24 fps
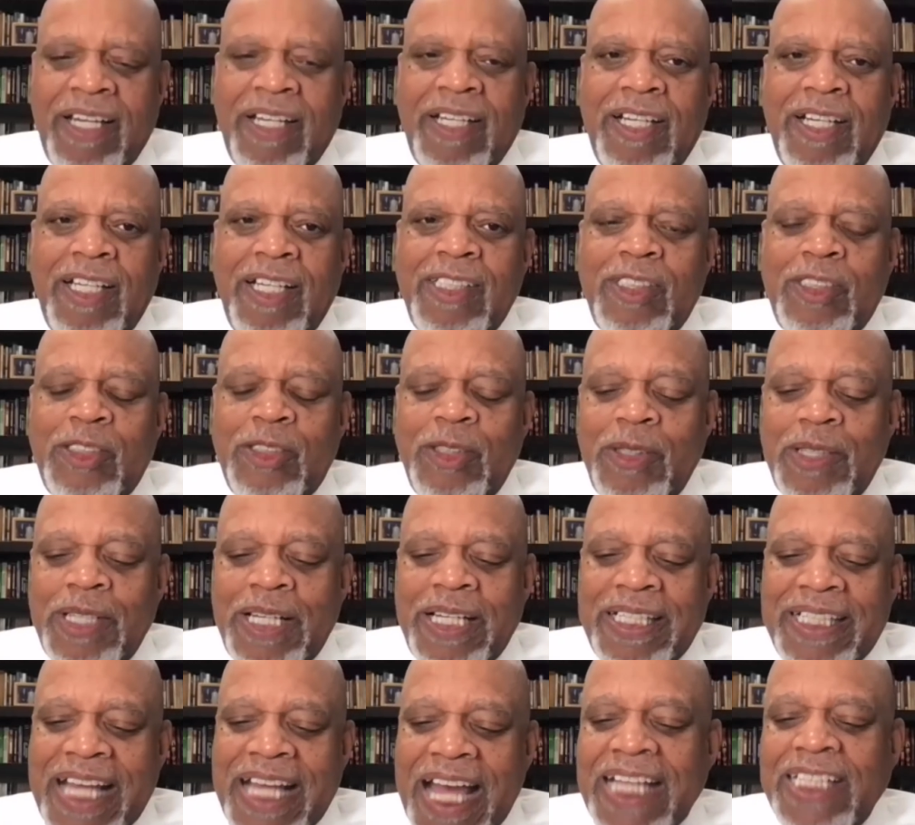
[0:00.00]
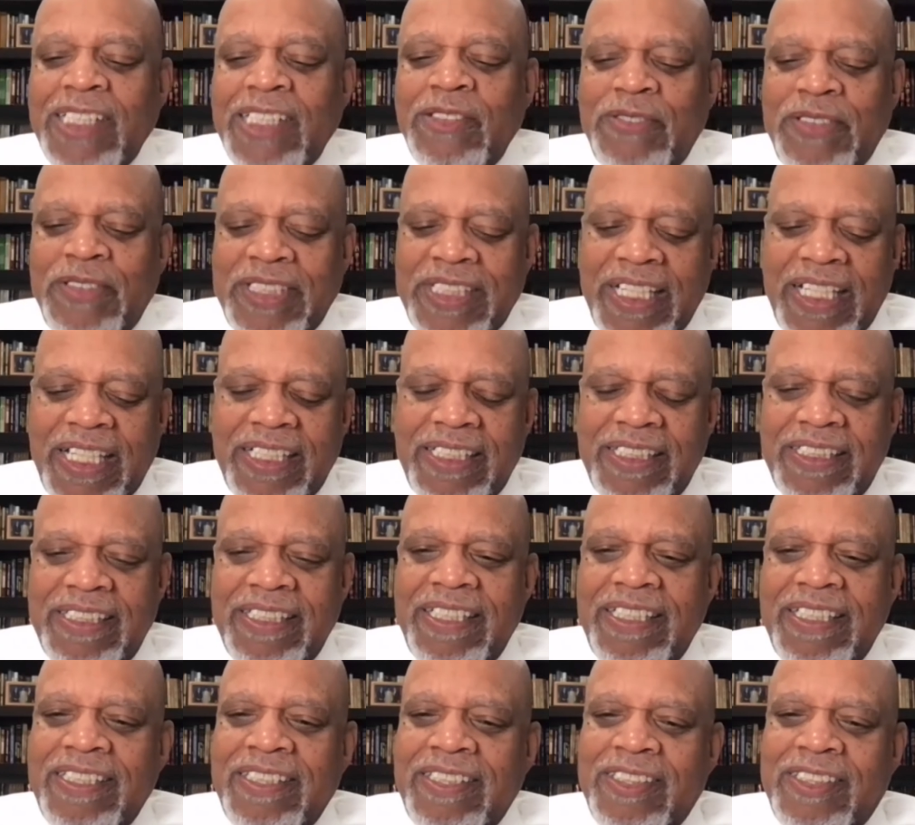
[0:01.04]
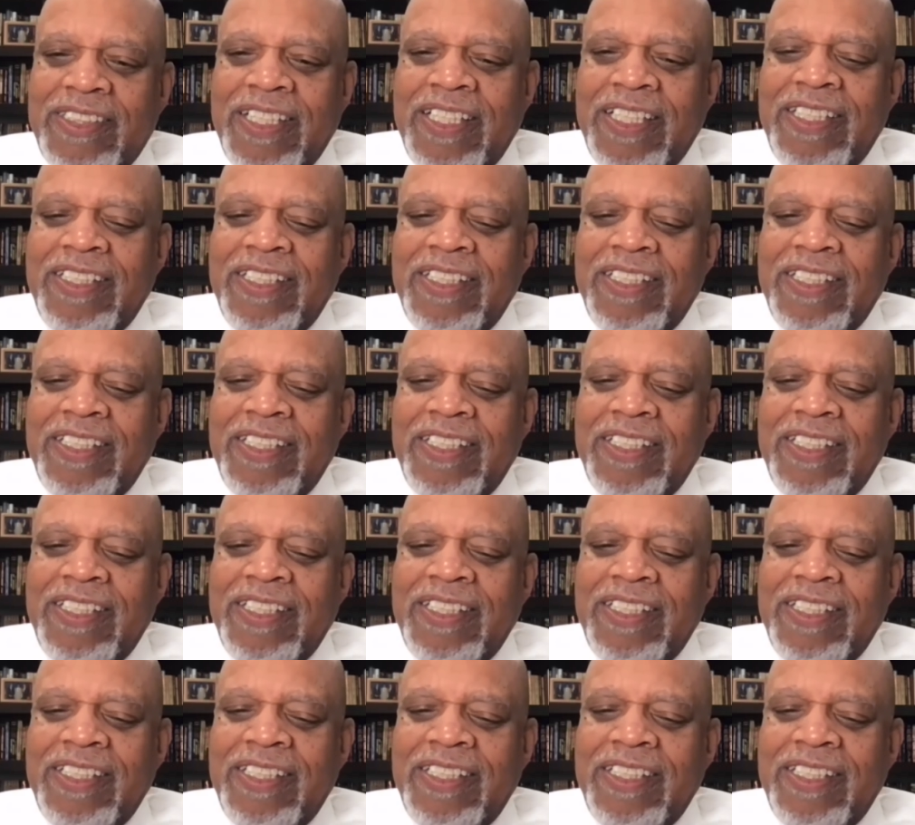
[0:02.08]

And so, and kind of related is